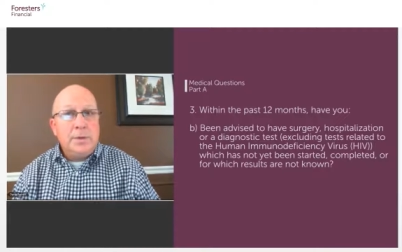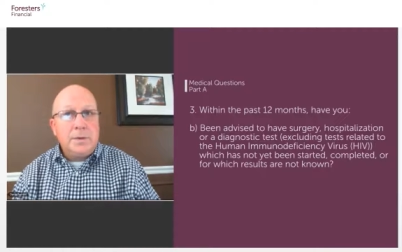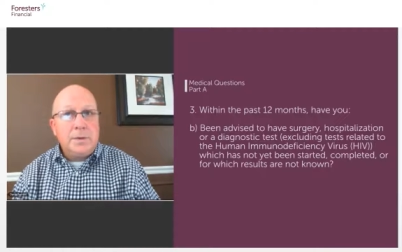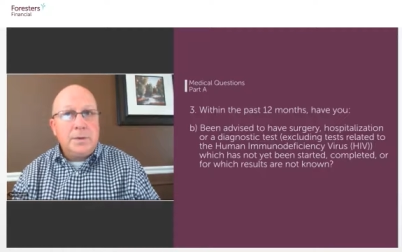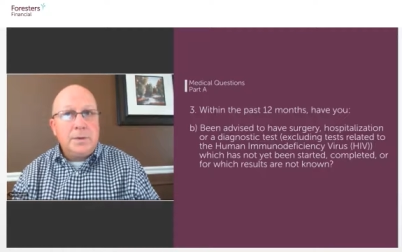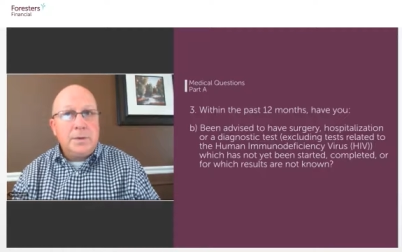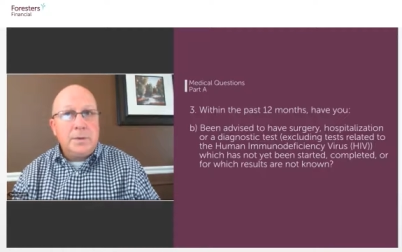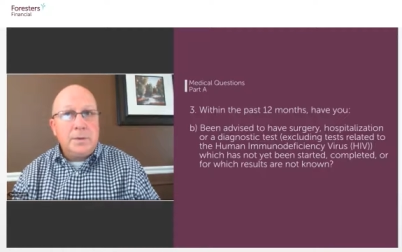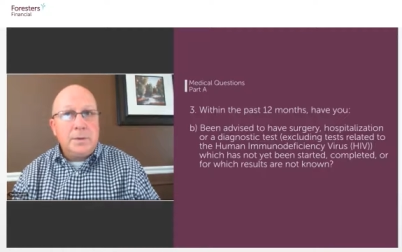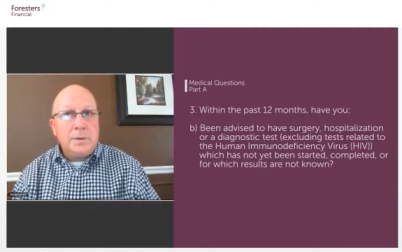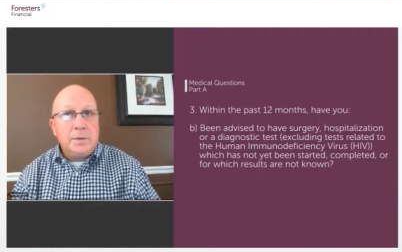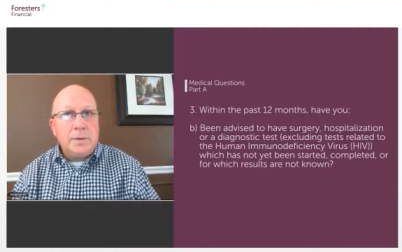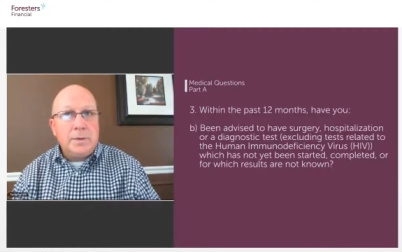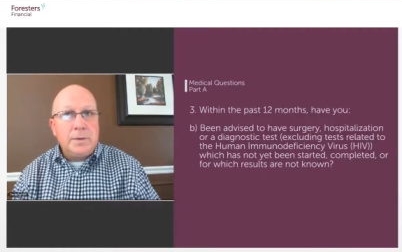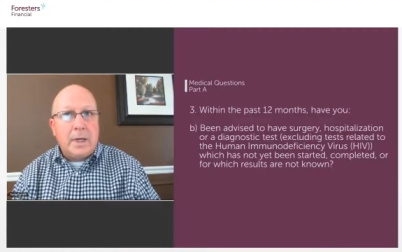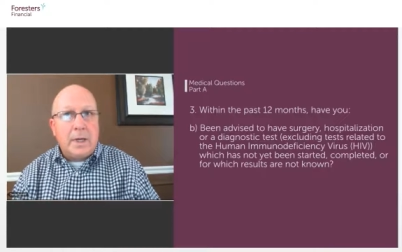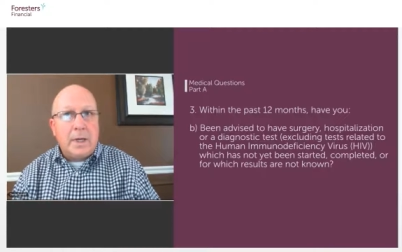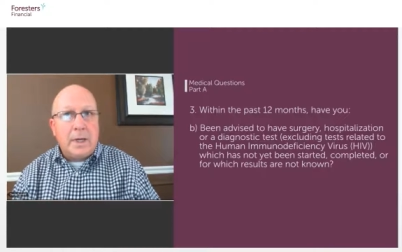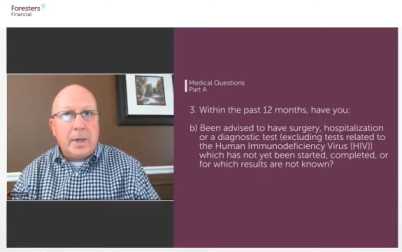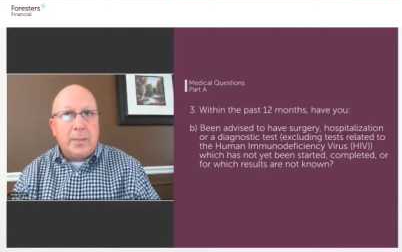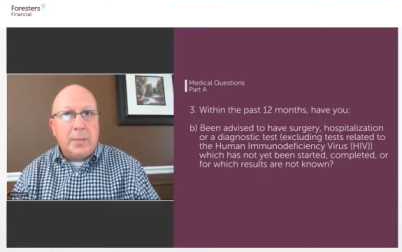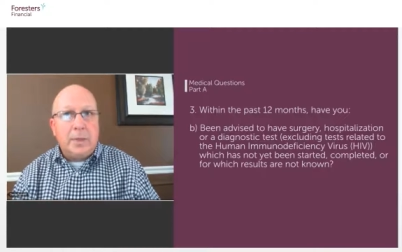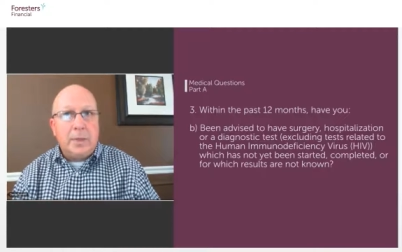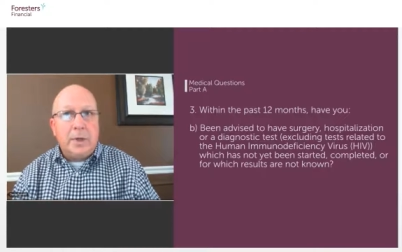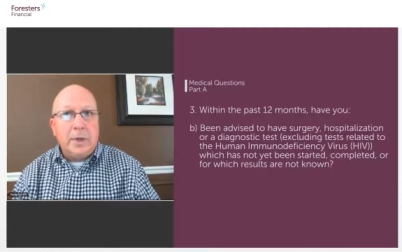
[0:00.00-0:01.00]
to that
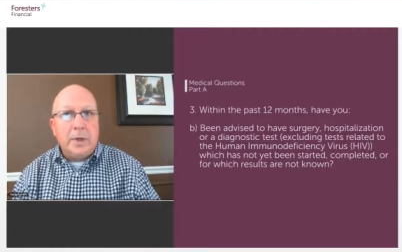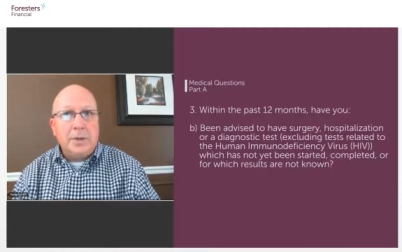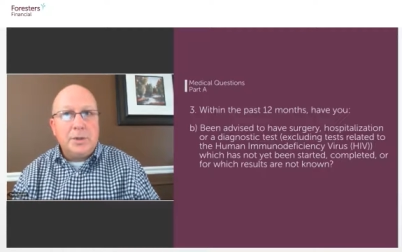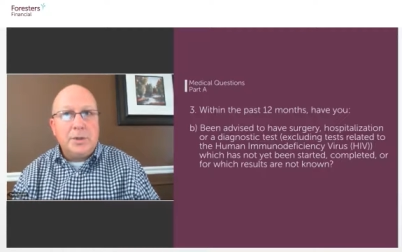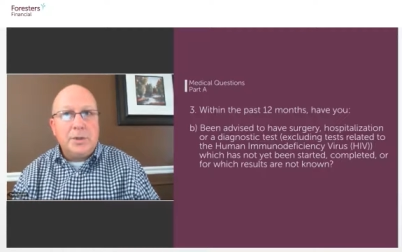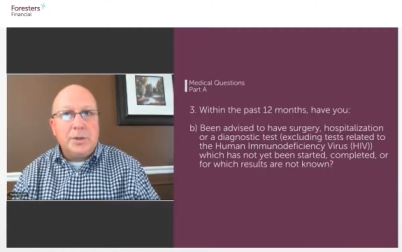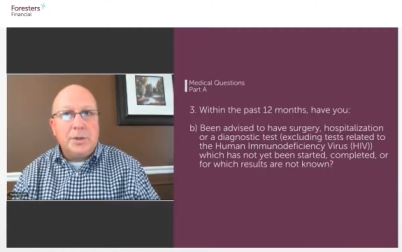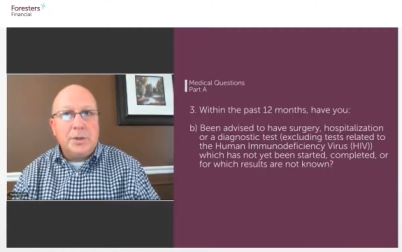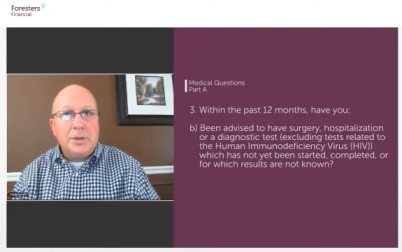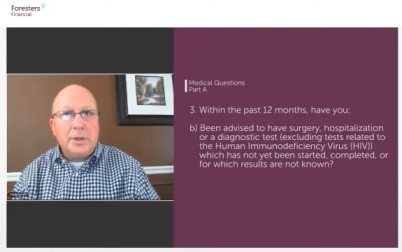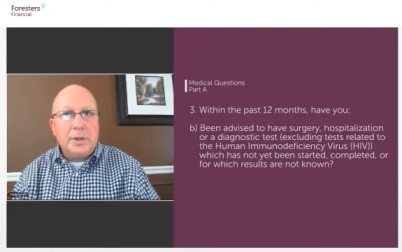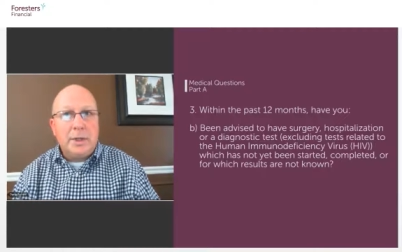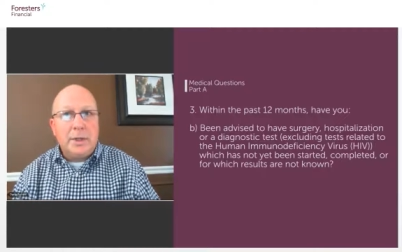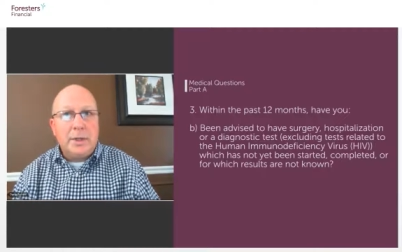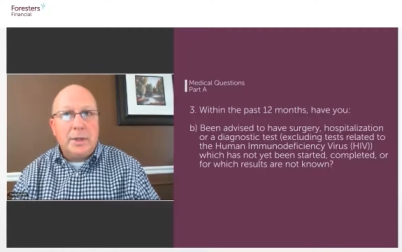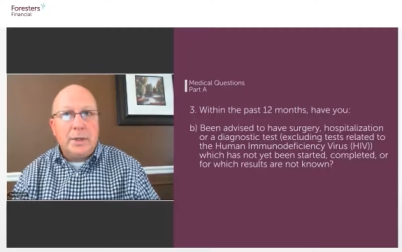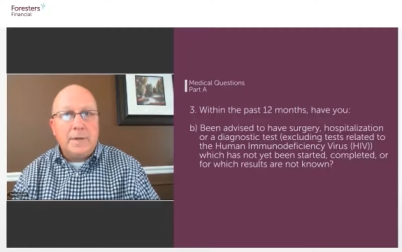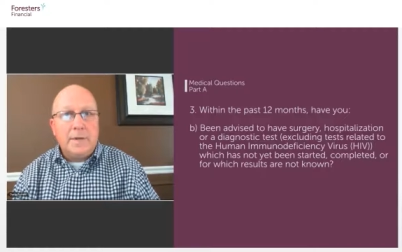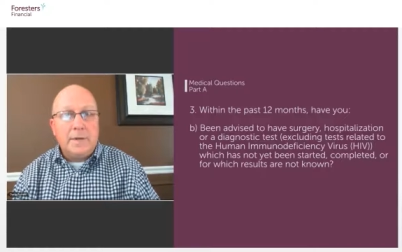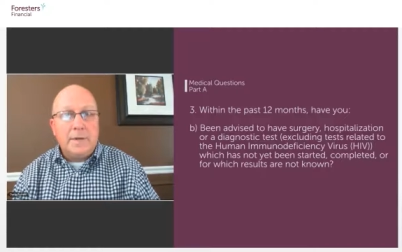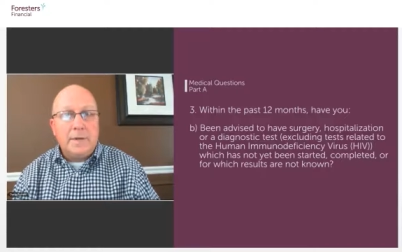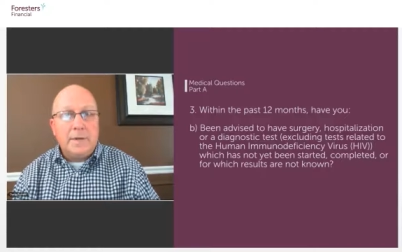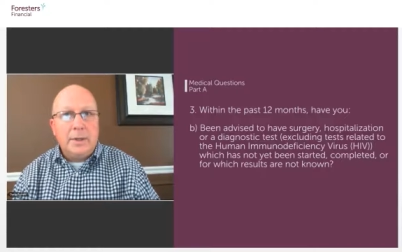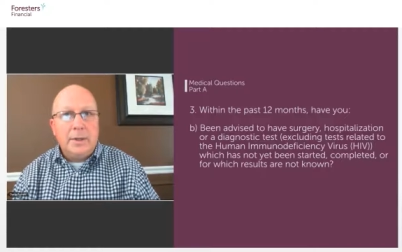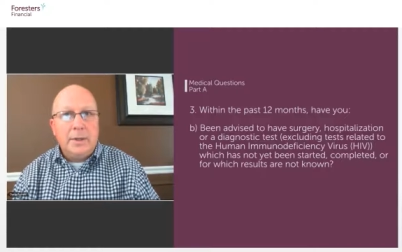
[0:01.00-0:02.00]
application
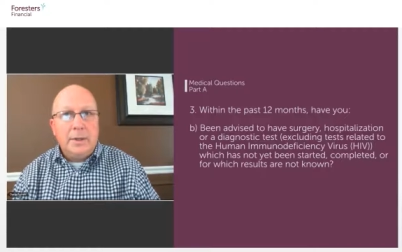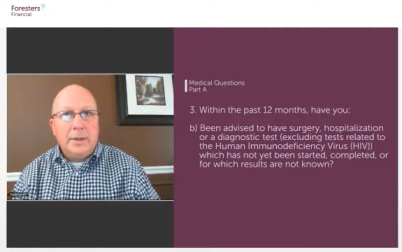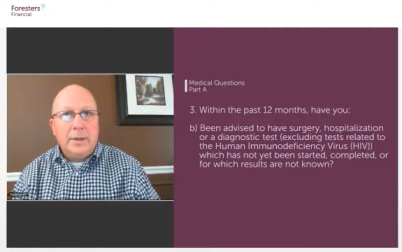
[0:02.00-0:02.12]
date,